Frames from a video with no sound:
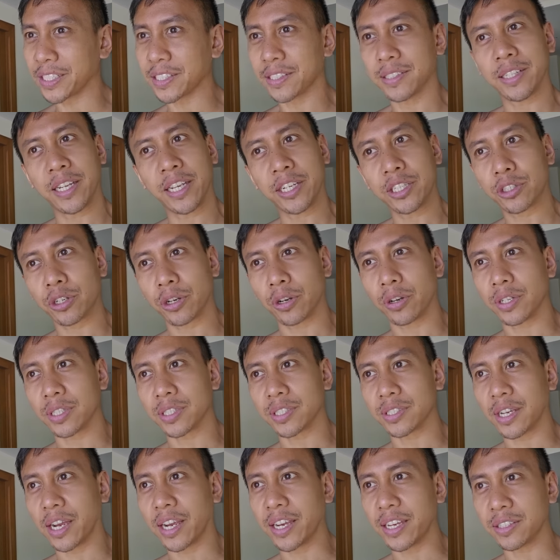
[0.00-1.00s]
nature and
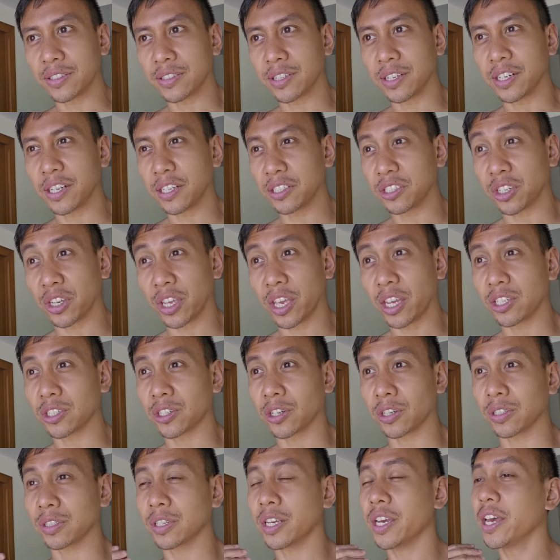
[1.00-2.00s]
science and
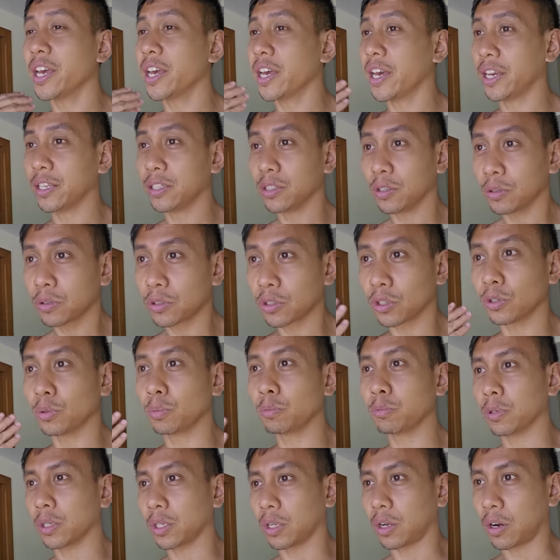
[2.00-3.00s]
education, and
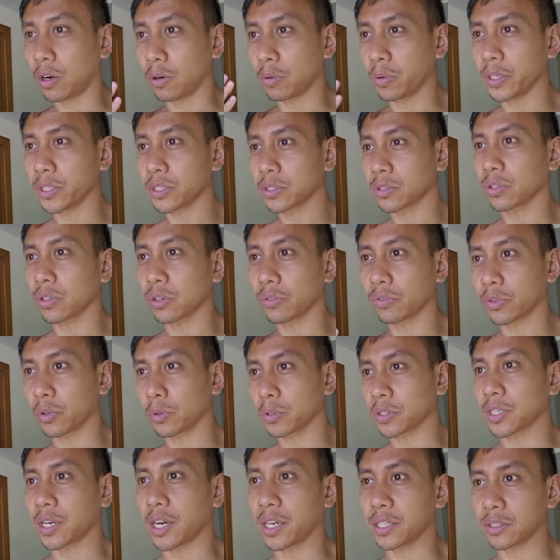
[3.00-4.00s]
YouTube will always serve
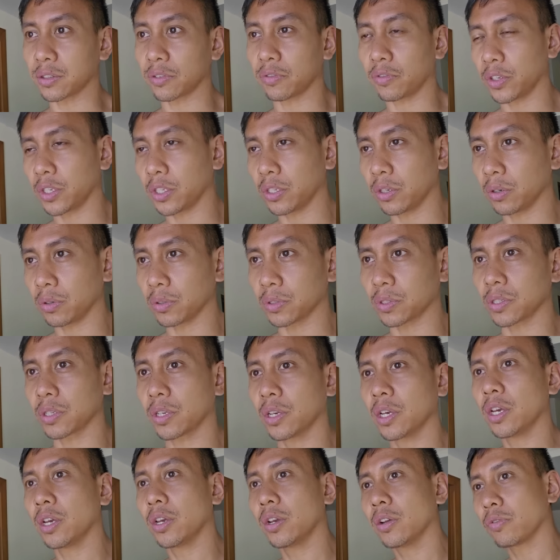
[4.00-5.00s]
those kinds of videos
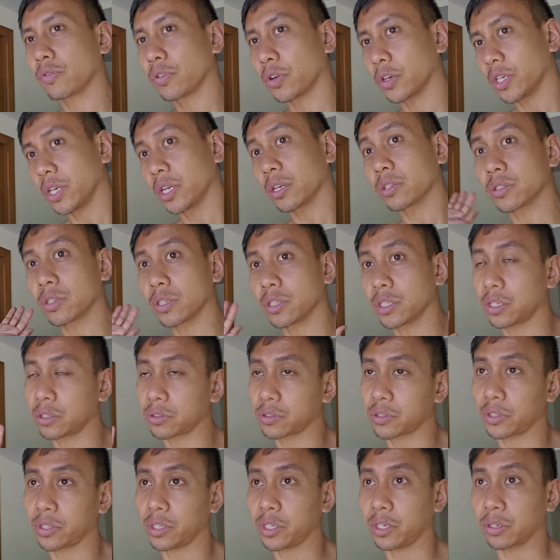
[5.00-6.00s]
for years and
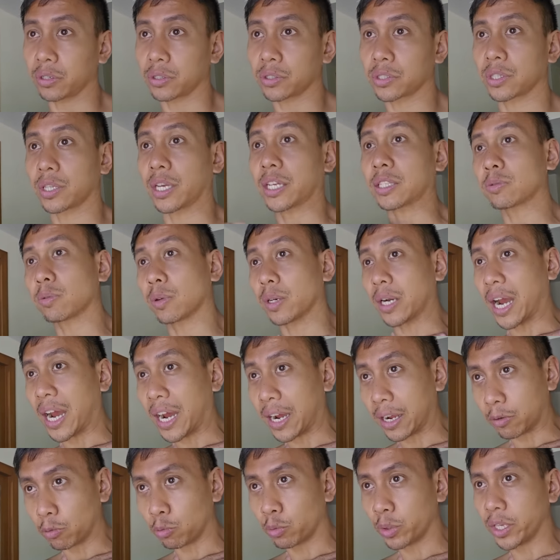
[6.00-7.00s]
years and years. That's
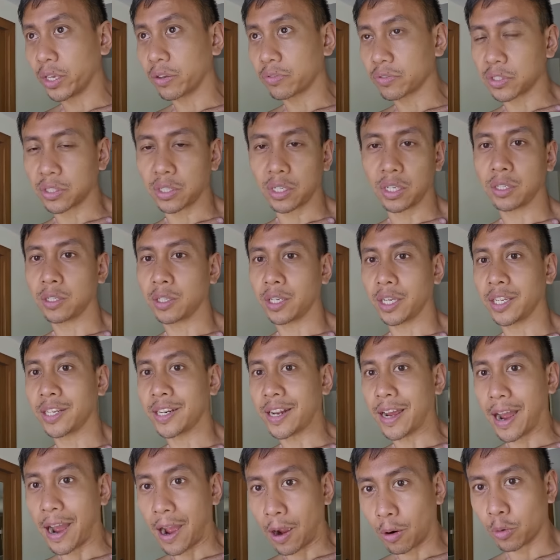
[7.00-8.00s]
what we have seen
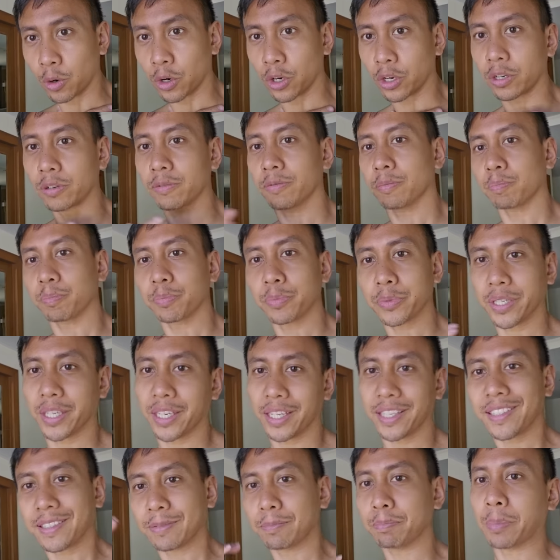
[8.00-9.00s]

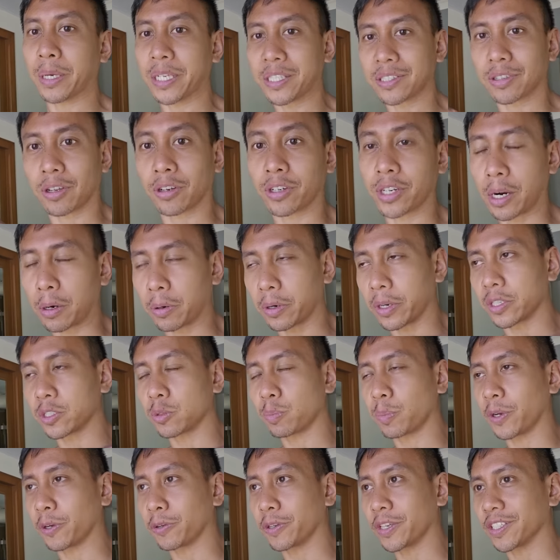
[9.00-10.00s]
based on our
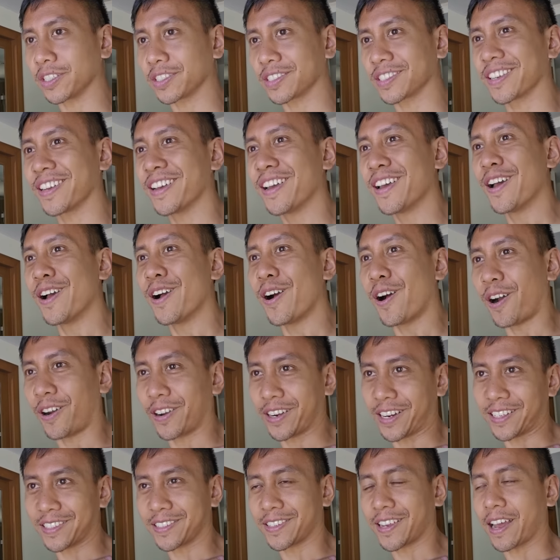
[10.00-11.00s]
experience on
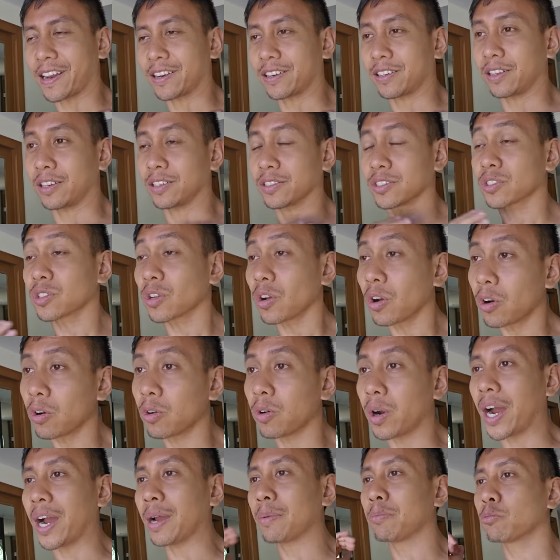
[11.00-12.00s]
ANTSCANADA.
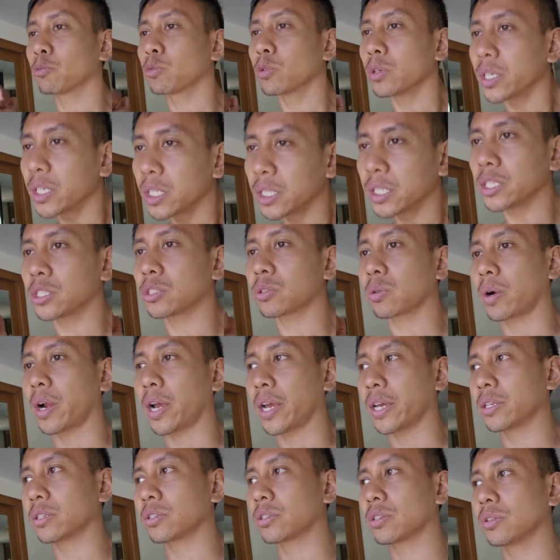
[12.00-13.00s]
So I'm really
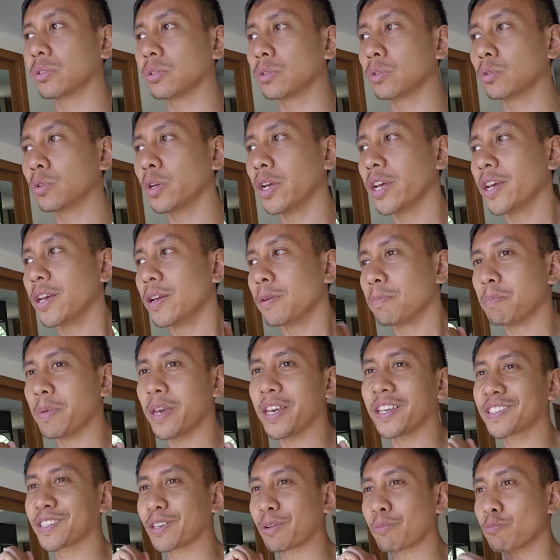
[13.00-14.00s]
trying to
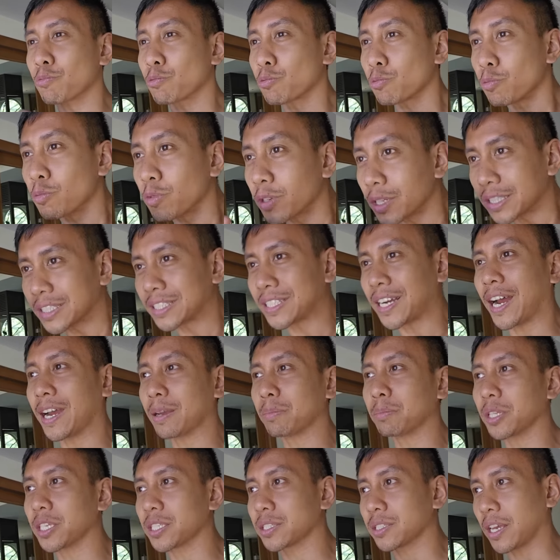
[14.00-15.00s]
make some
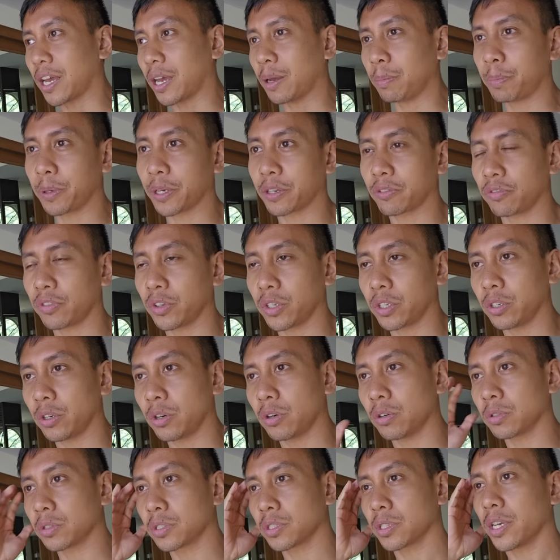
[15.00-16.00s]
timeless epic
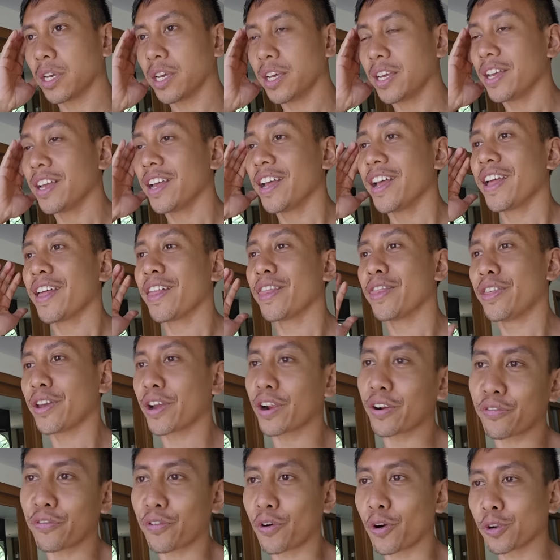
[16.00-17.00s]
videos,
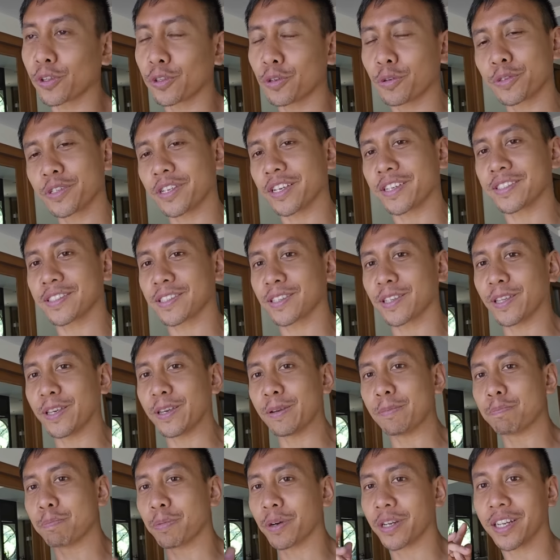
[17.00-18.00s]
therefore losing
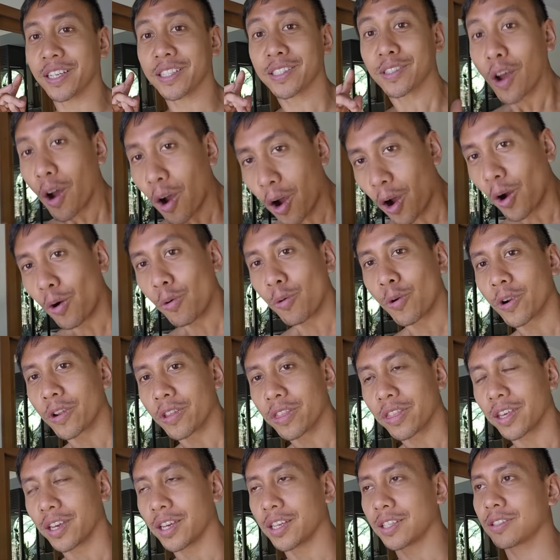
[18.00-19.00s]
sleep, but it's all
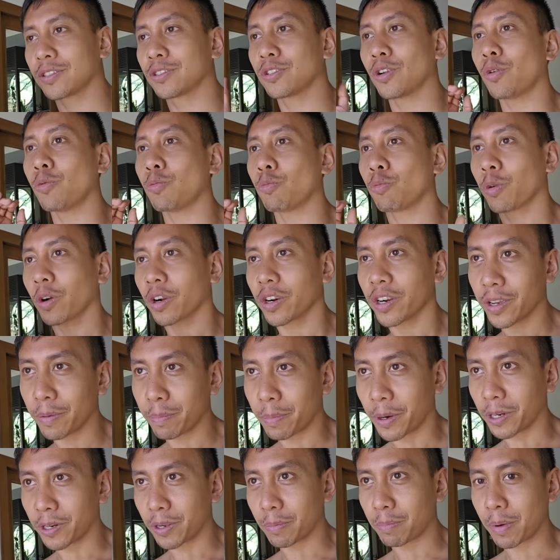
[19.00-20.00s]
worth it. Don't worry
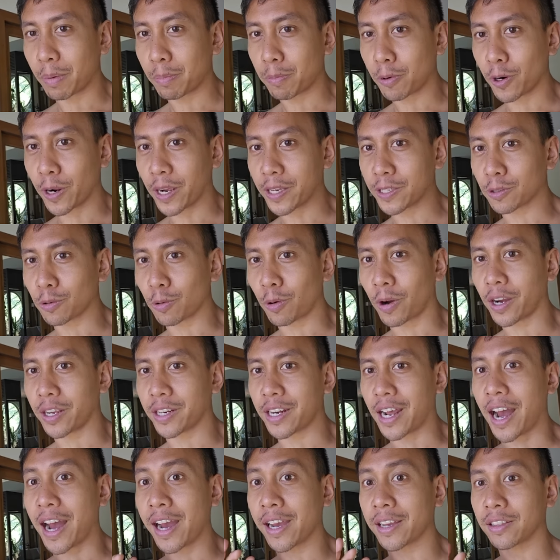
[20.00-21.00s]
about it, Mabuhay
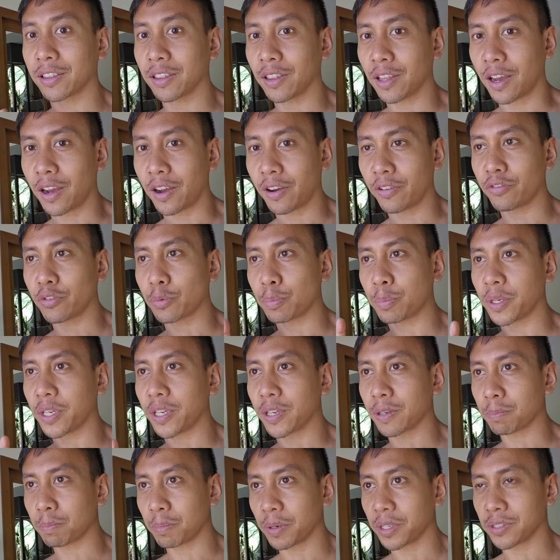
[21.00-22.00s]
Squad. I love
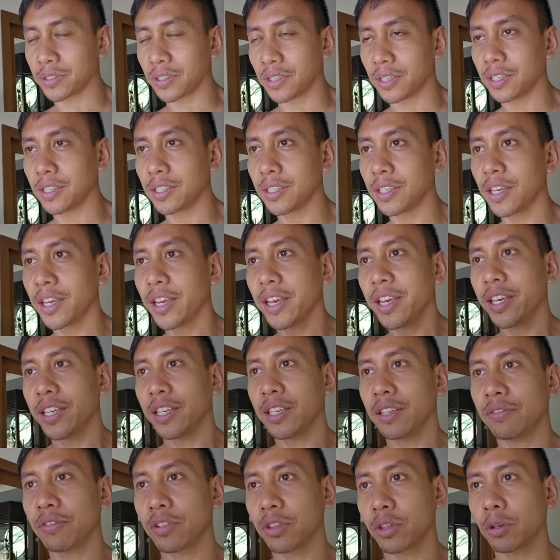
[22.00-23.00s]
being busy,
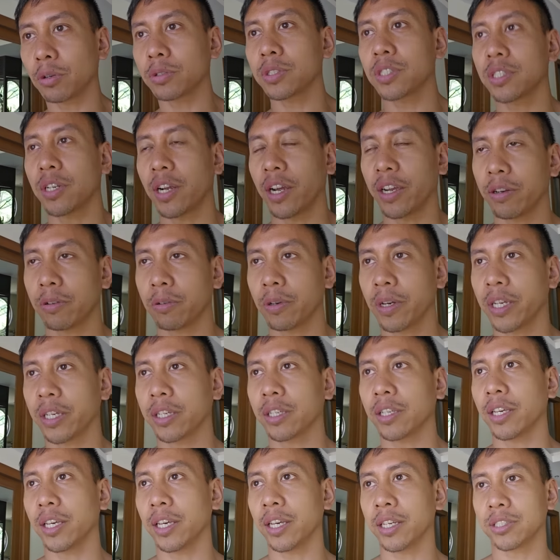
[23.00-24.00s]
even though it's
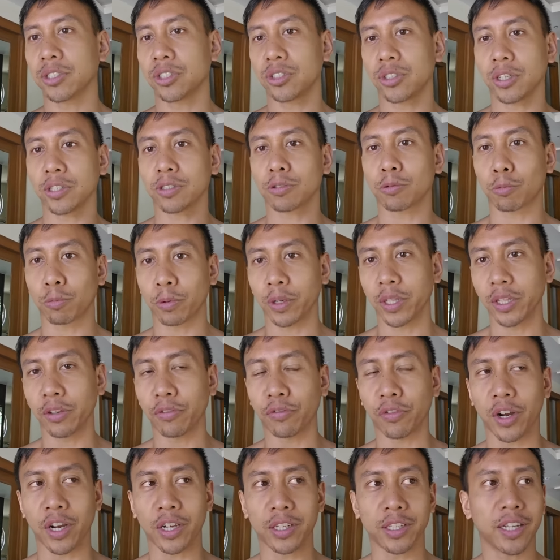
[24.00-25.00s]
tiring. It's just really
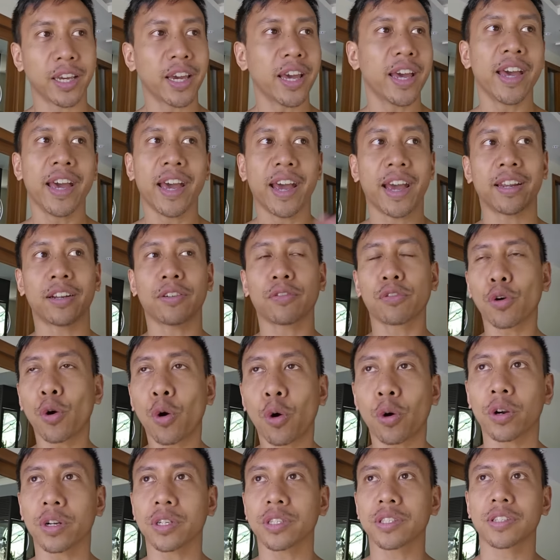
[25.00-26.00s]
fun. And of
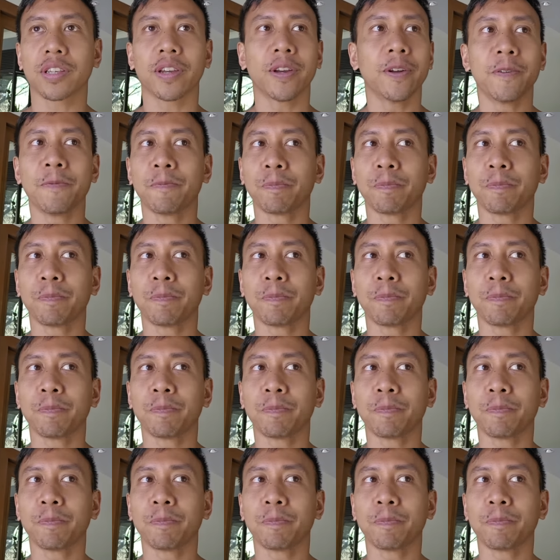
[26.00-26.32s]
course,